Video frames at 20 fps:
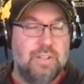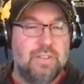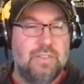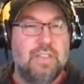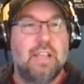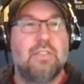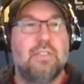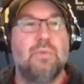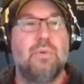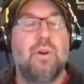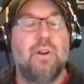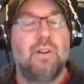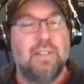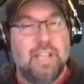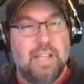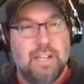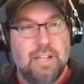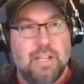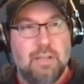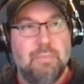through our
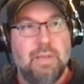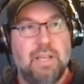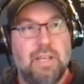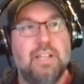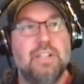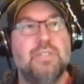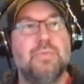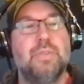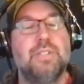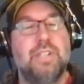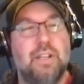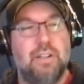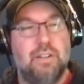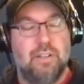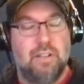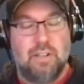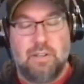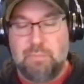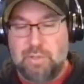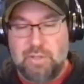landing page, which had a, a
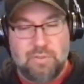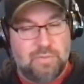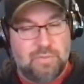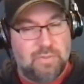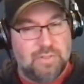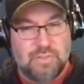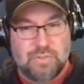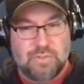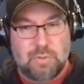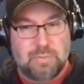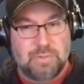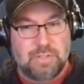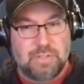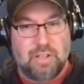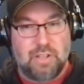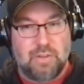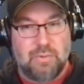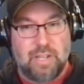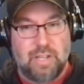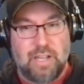beautiful mm-hmm. description that
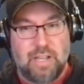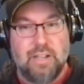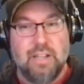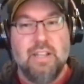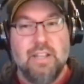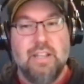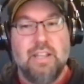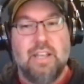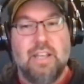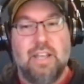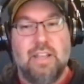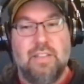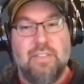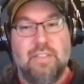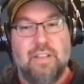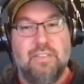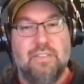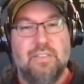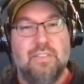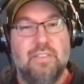we had, and
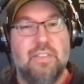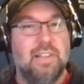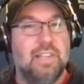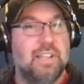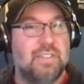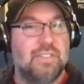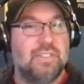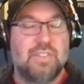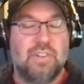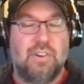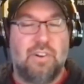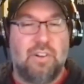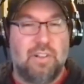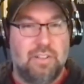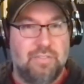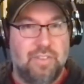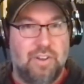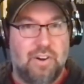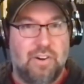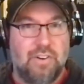then the links to all of the
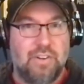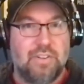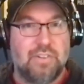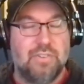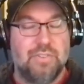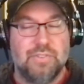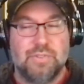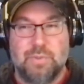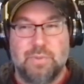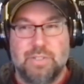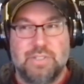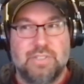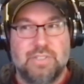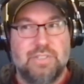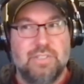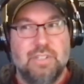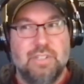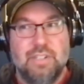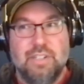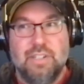articles, which
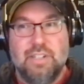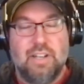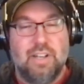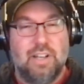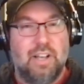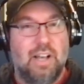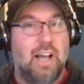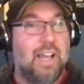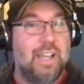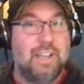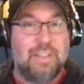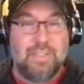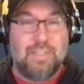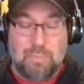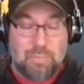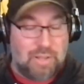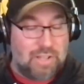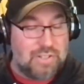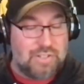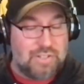uh, I had the
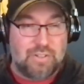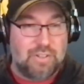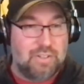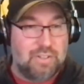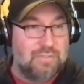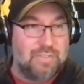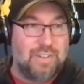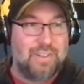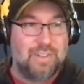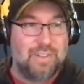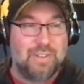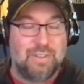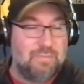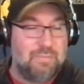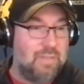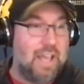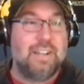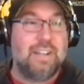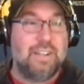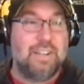pleasure of uh,
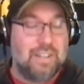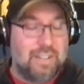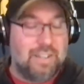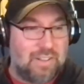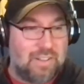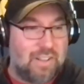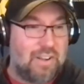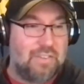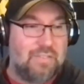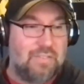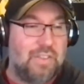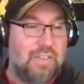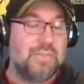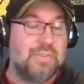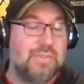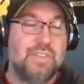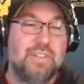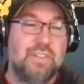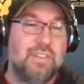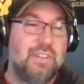editing a lot of
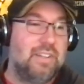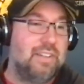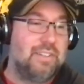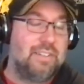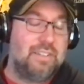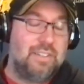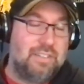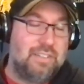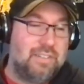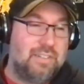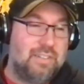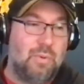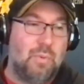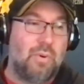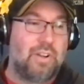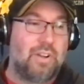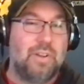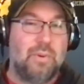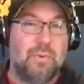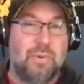those and, and
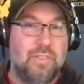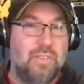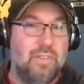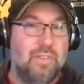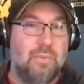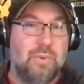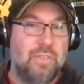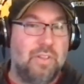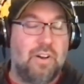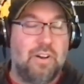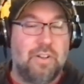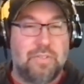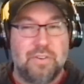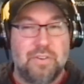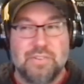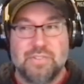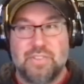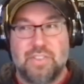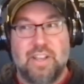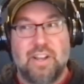working with the, with the authors
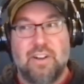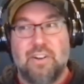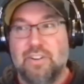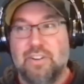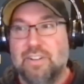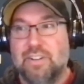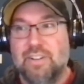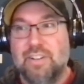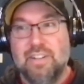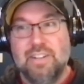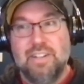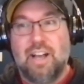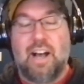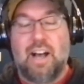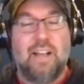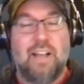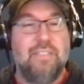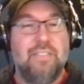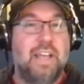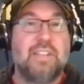there, and uh,
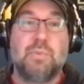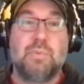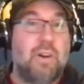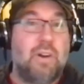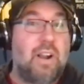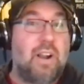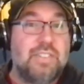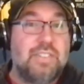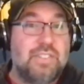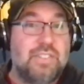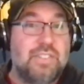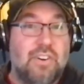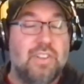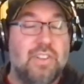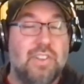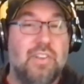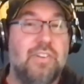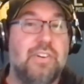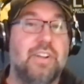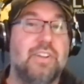that's where I started
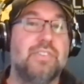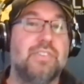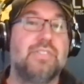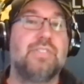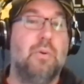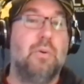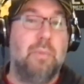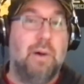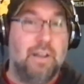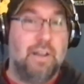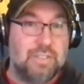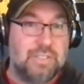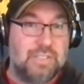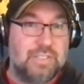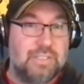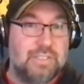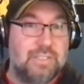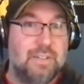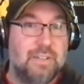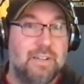learning so much.
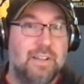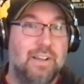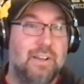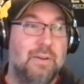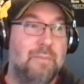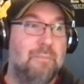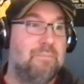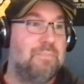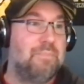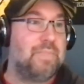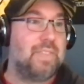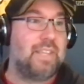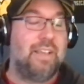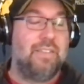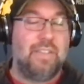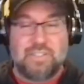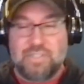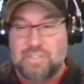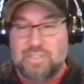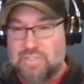Mm-hmm. Um, and that
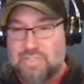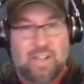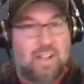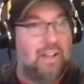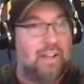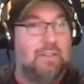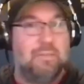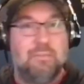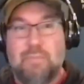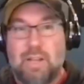just got my